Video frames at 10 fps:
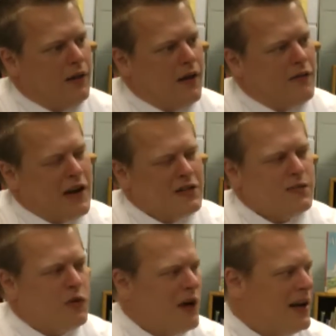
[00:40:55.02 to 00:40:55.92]
I've got
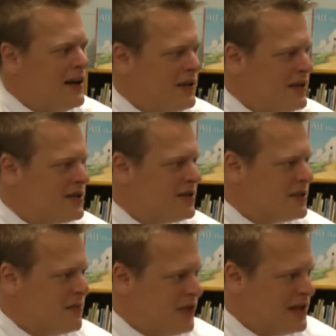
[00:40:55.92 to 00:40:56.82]
some great ideas and
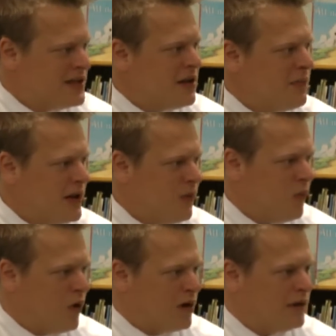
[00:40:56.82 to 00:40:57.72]
some things that are
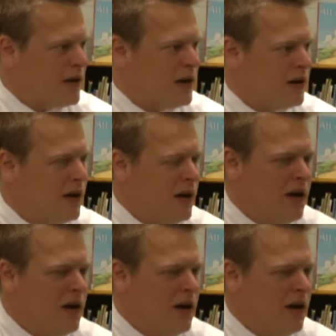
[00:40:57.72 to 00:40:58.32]
being worked on,